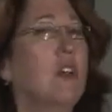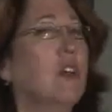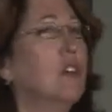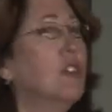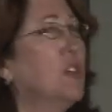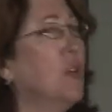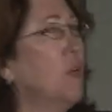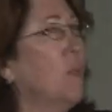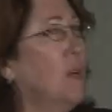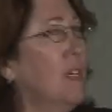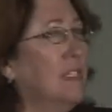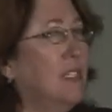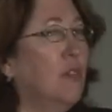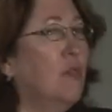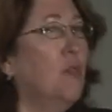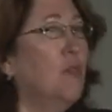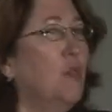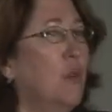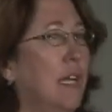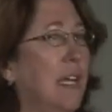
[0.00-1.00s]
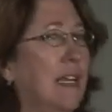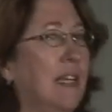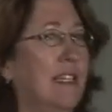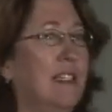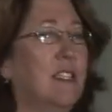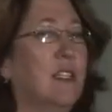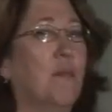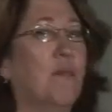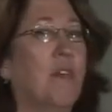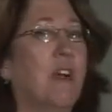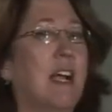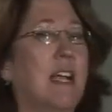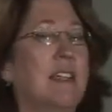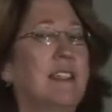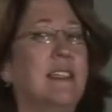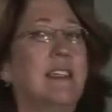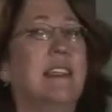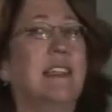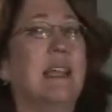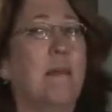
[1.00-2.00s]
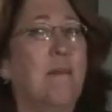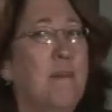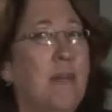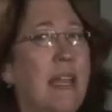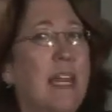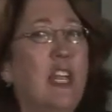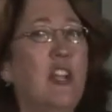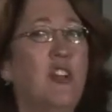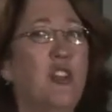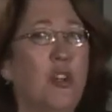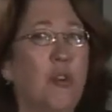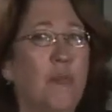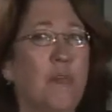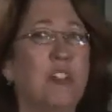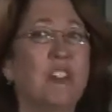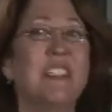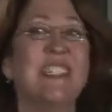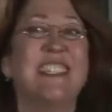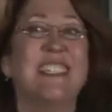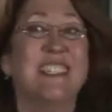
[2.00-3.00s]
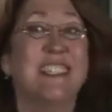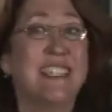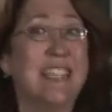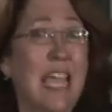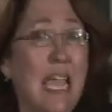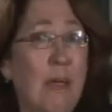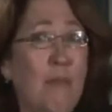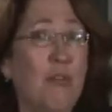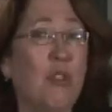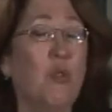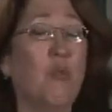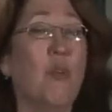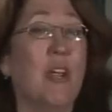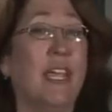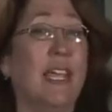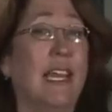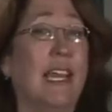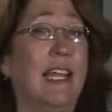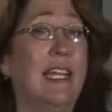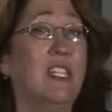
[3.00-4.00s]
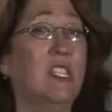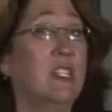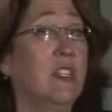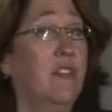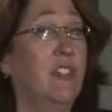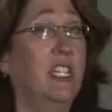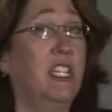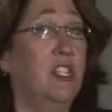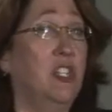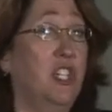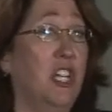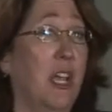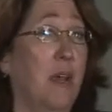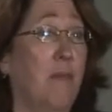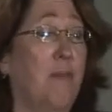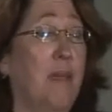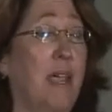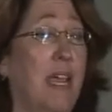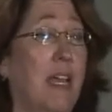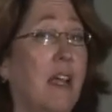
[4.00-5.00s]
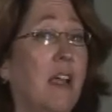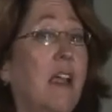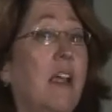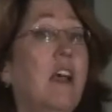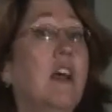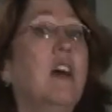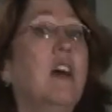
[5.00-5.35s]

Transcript: So it wasn't really surprising that many tumors escape the regulation of TGF-beta